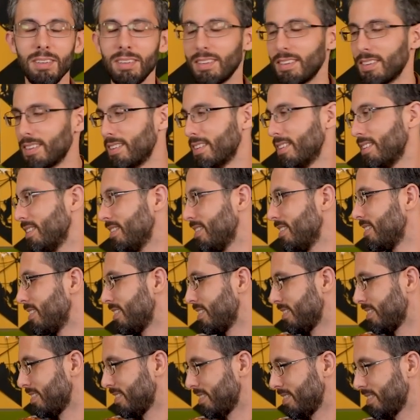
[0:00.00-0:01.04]

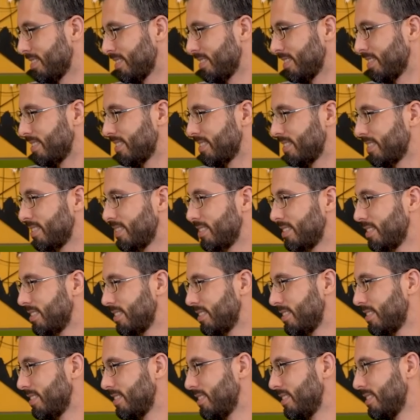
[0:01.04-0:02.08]

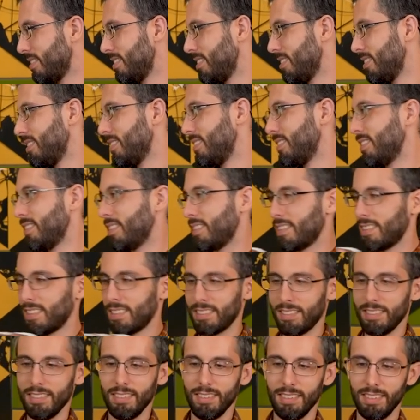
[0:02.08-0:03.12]

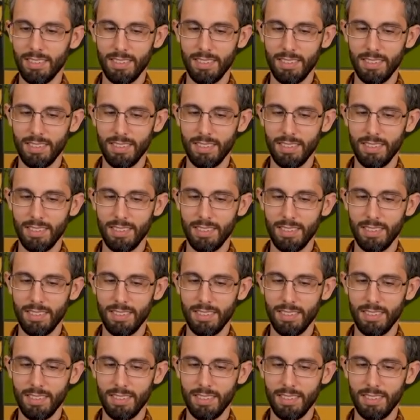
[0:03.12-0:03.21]
Nobody speaks.